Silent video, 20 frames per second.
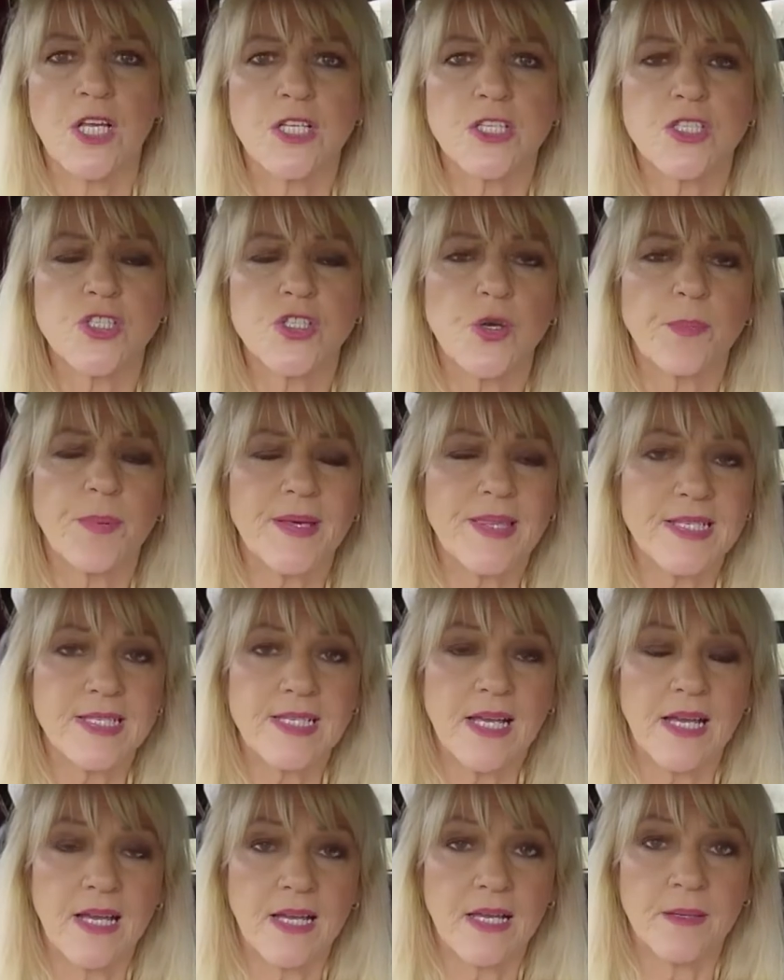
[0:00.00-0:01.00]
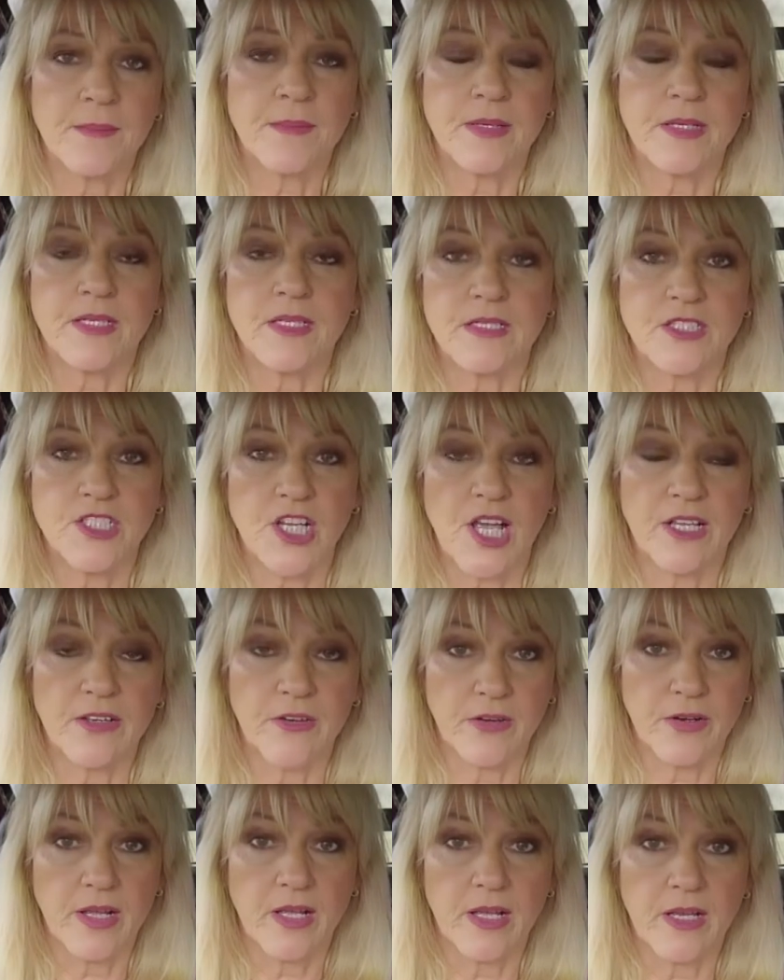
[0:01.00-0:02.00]
So by the time
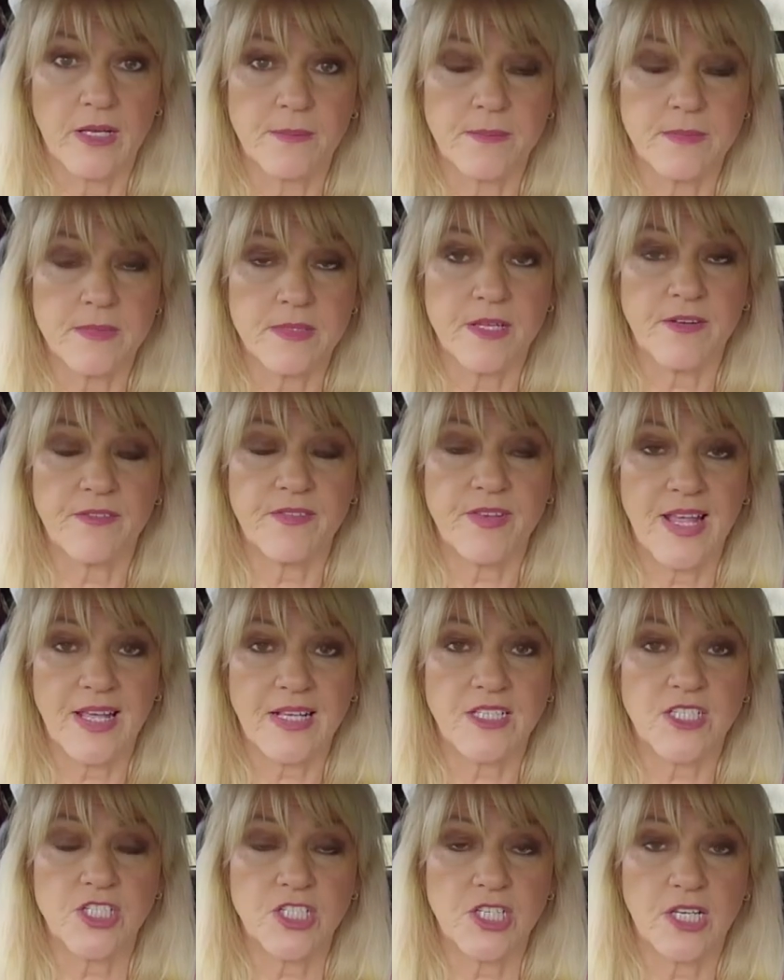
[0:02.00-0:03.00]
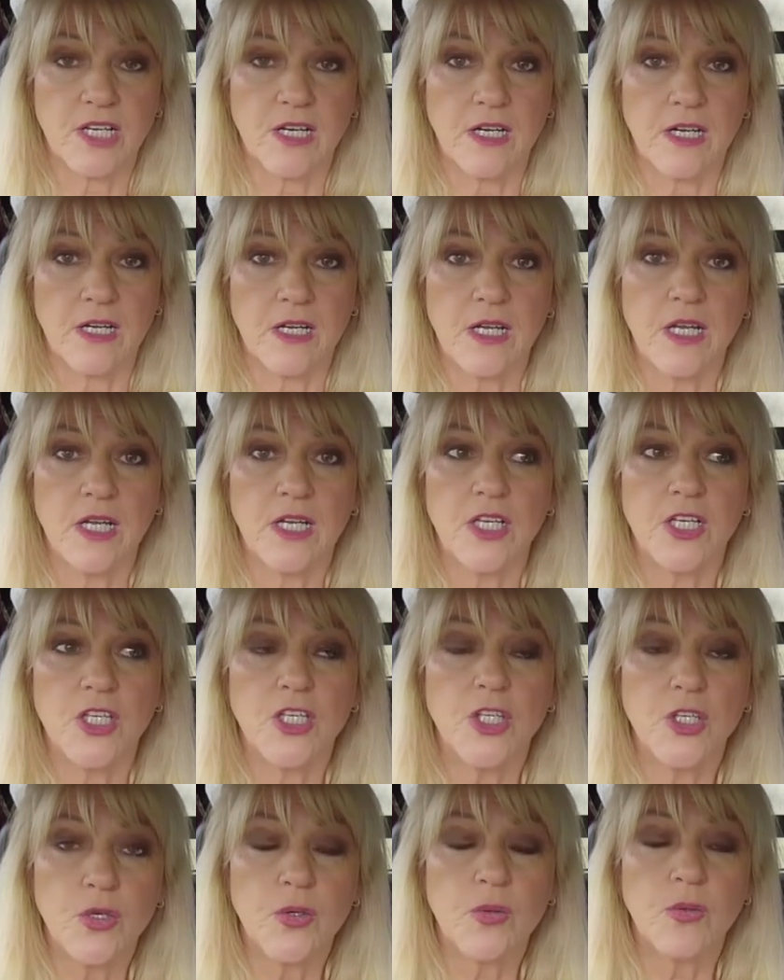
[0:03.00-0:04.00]
January comes of next year,
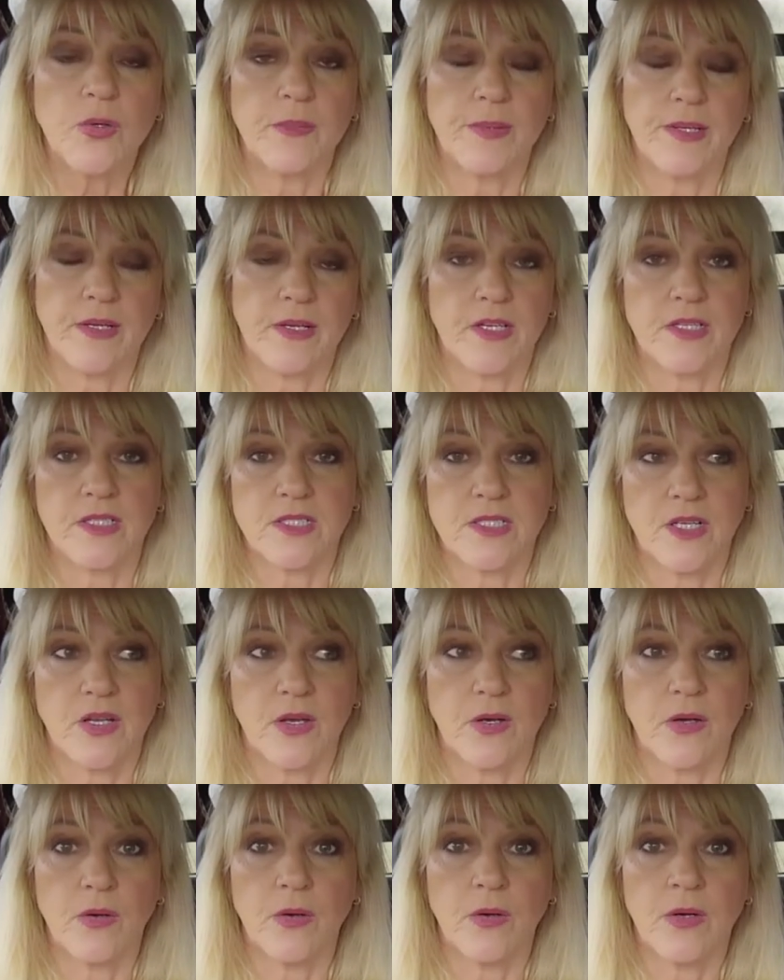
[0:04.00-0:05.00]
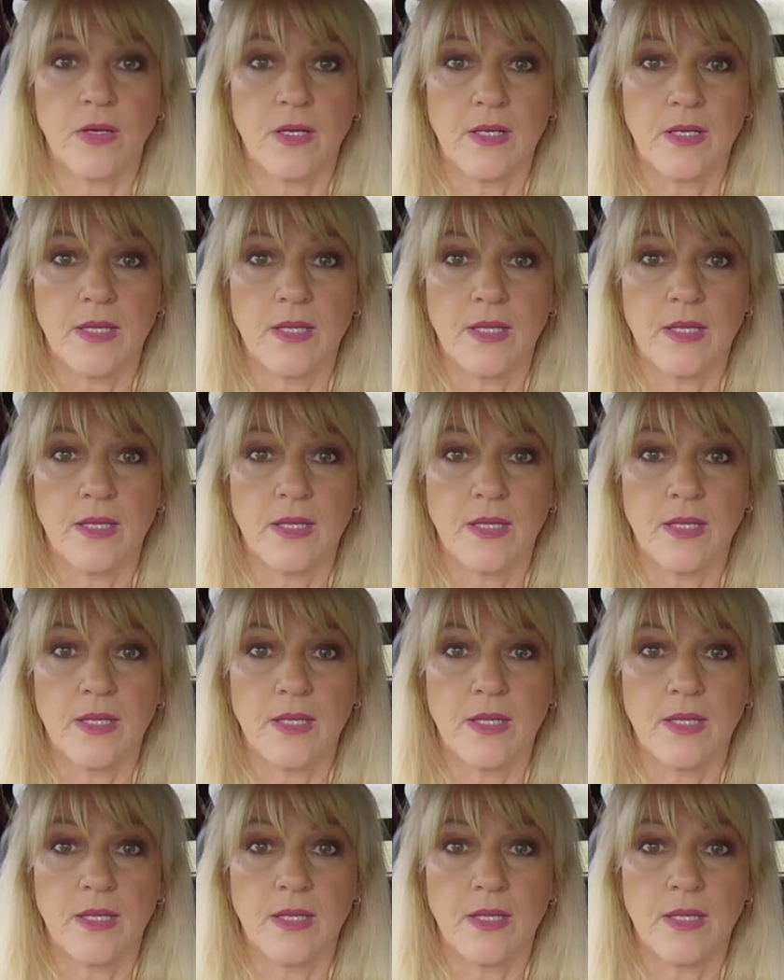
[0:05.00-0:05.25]
you will be good to go,